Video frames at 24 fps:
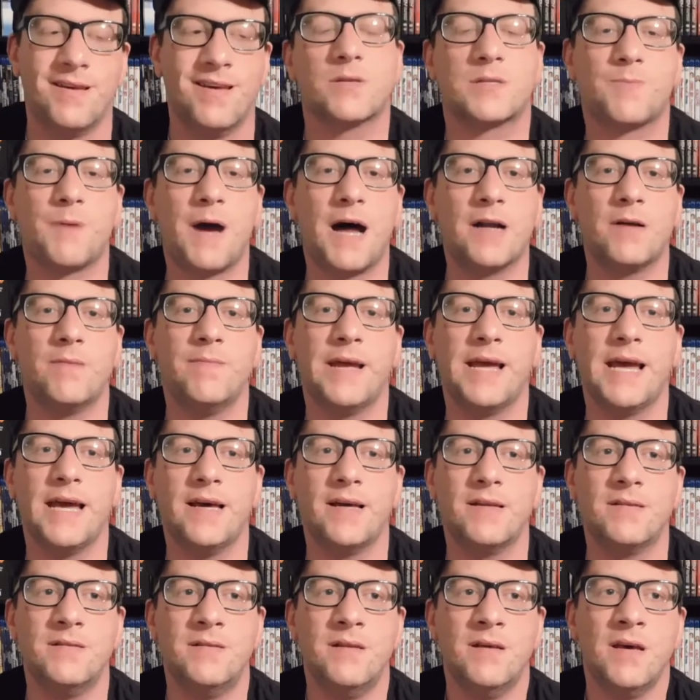
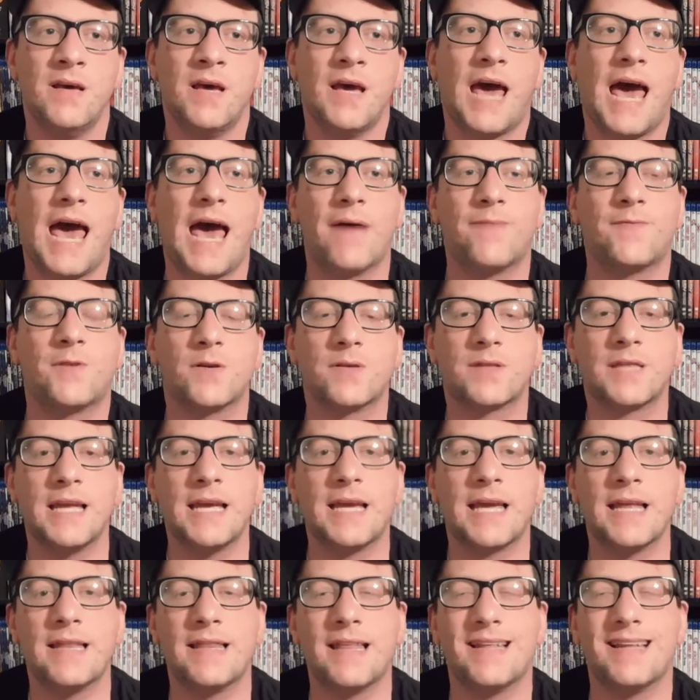Spider-Man, after
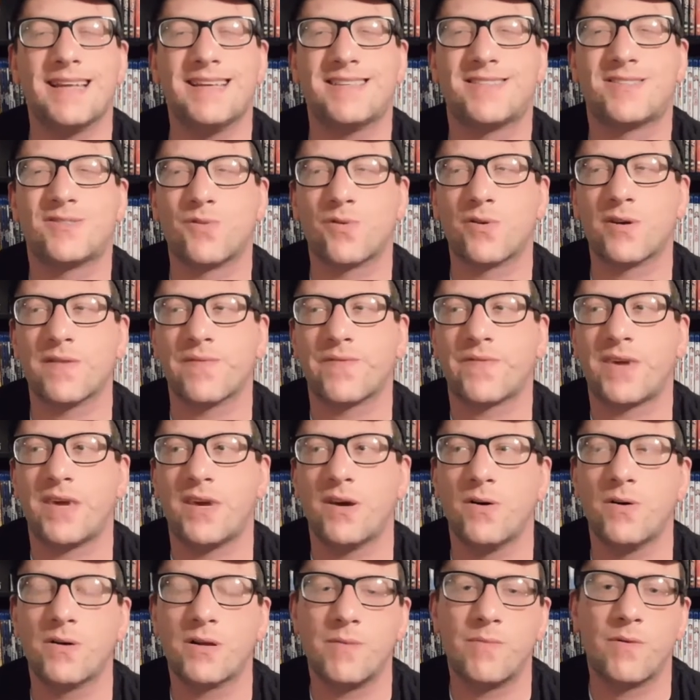thinking that he sort of
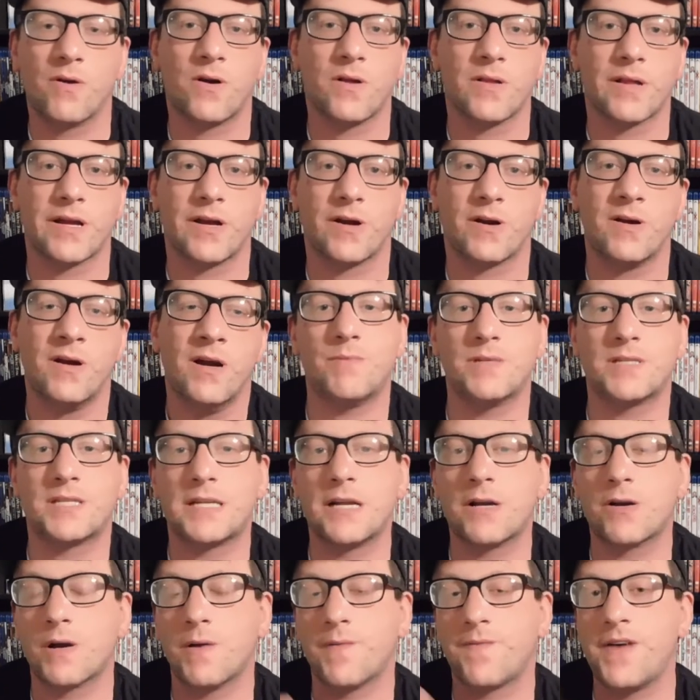killed him earlier,
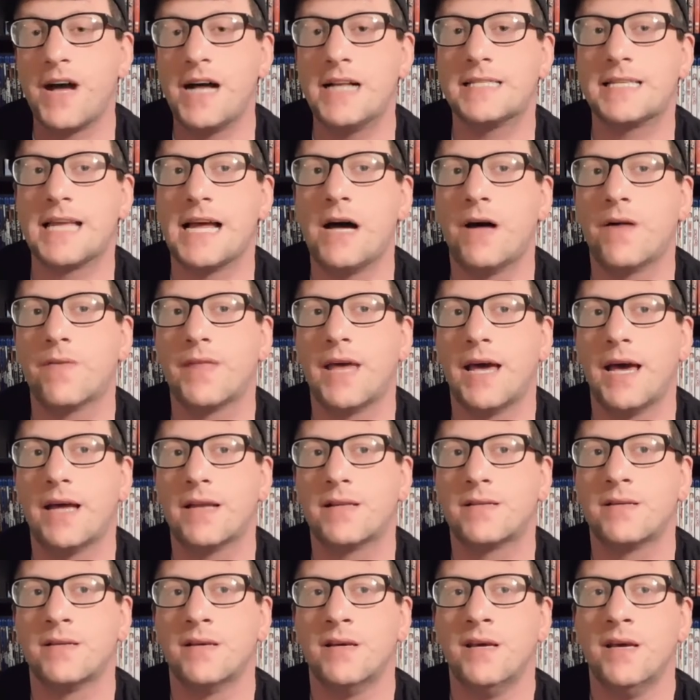Mysterio finds out
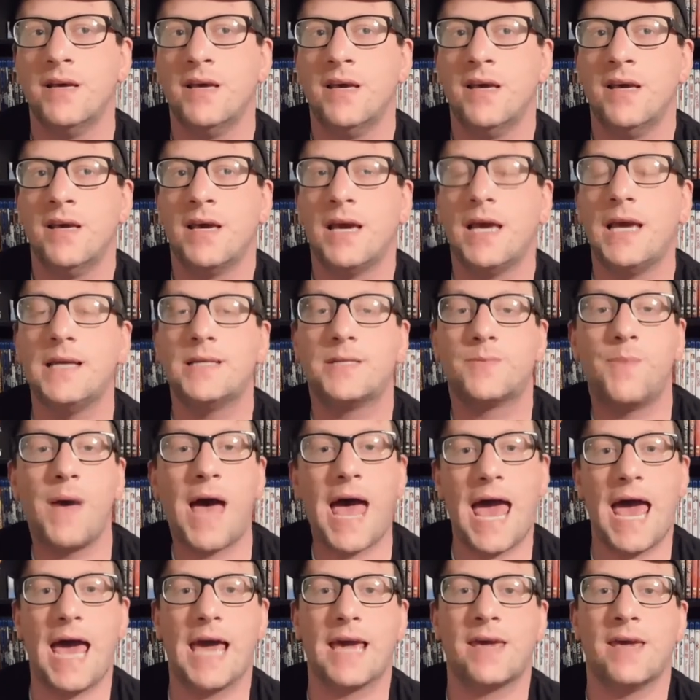that he's
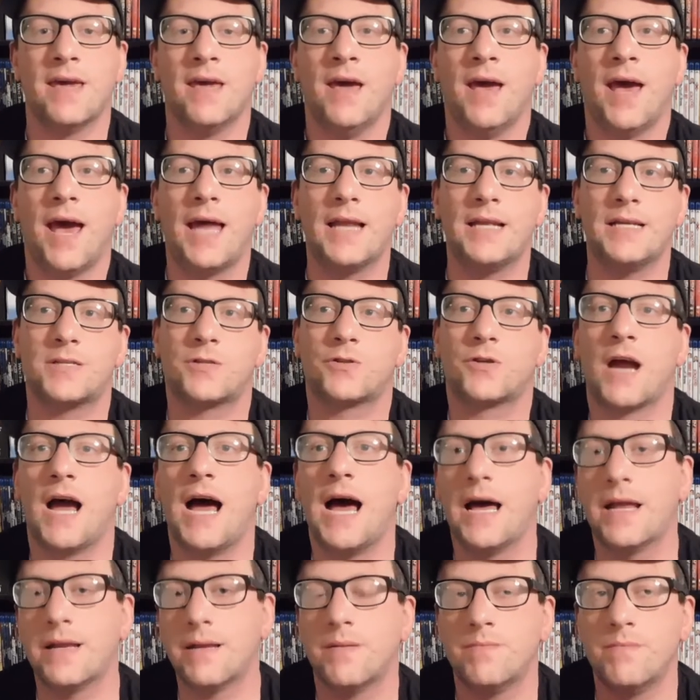back and he's
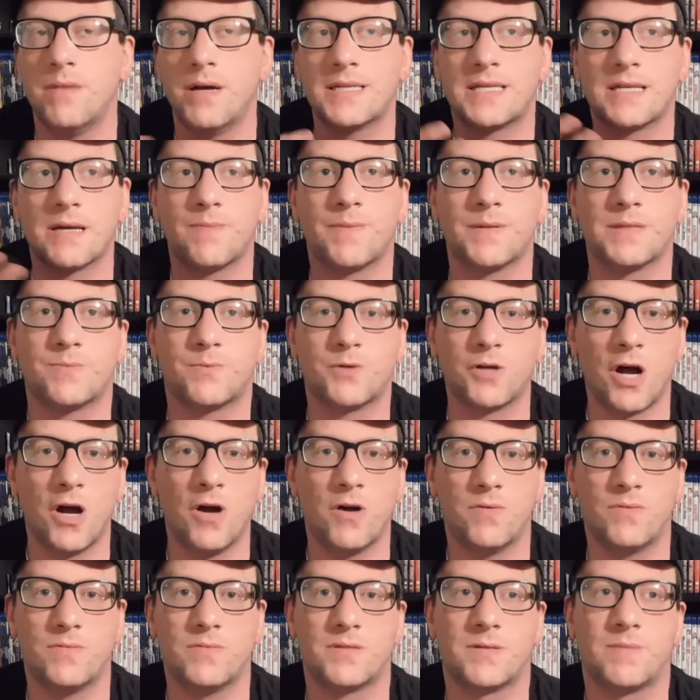trying to mess up his
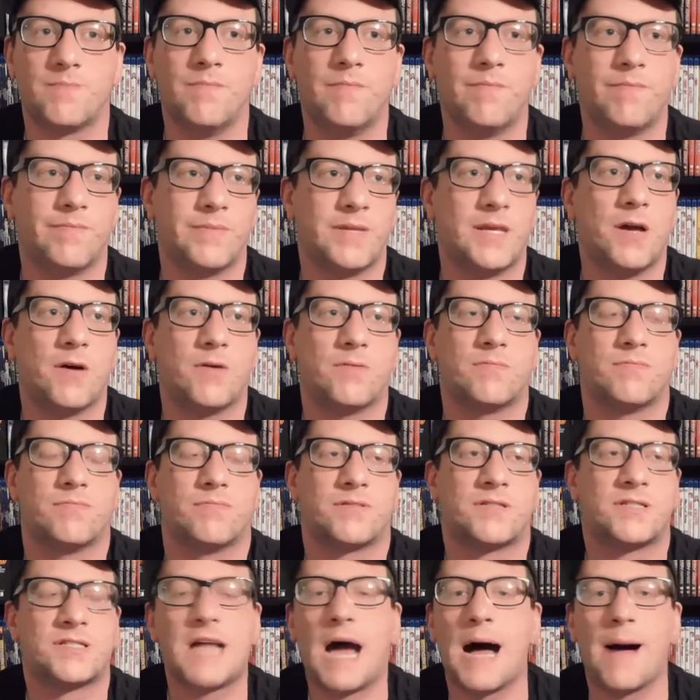drums, you know,
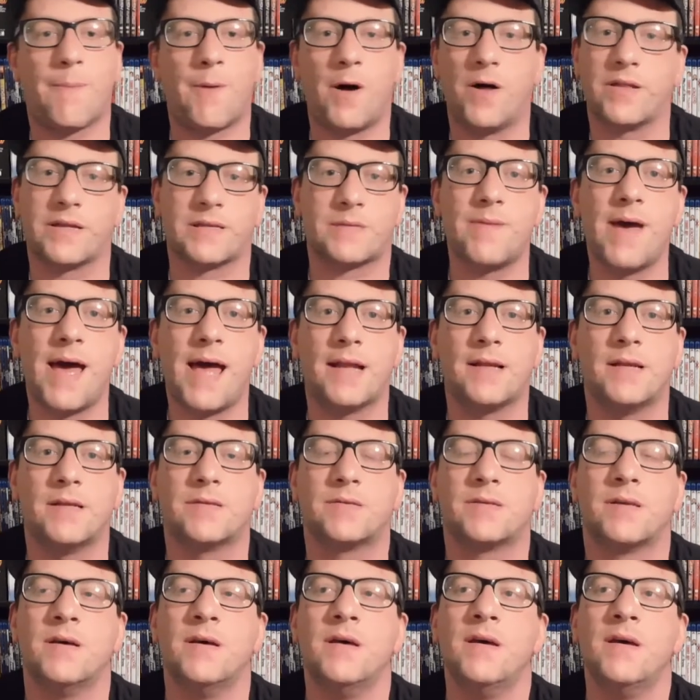stop all this
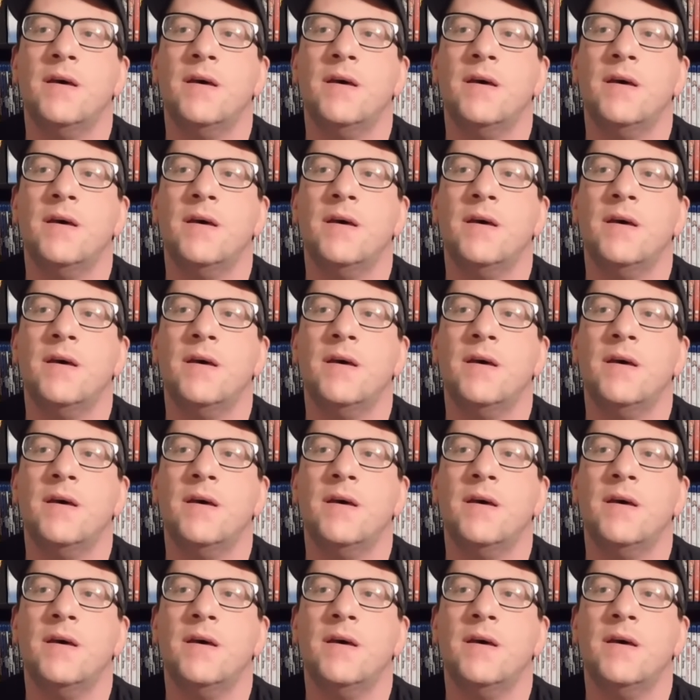madness.